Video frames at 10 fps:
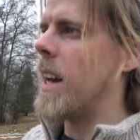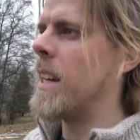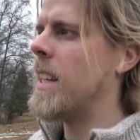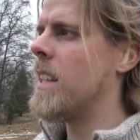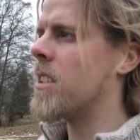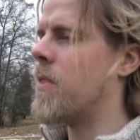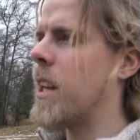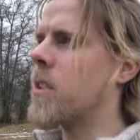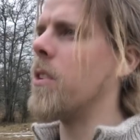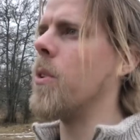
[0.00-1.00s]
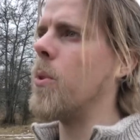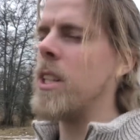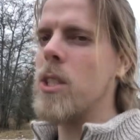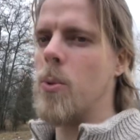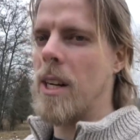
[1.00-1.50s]
An easy victory
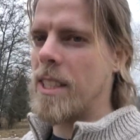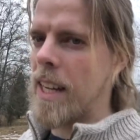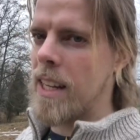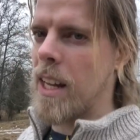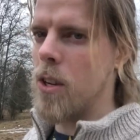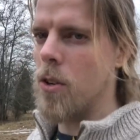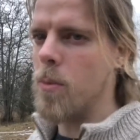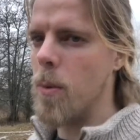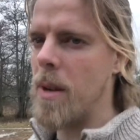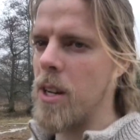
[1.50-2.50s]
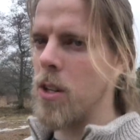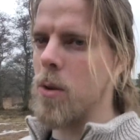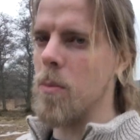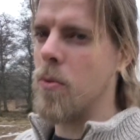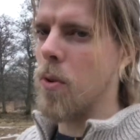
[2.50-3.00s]
which will set a good
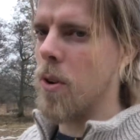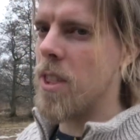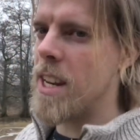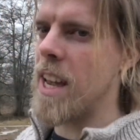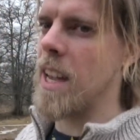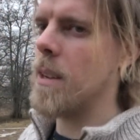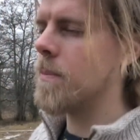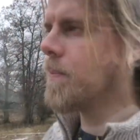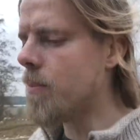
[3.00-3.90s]
momentum for the day.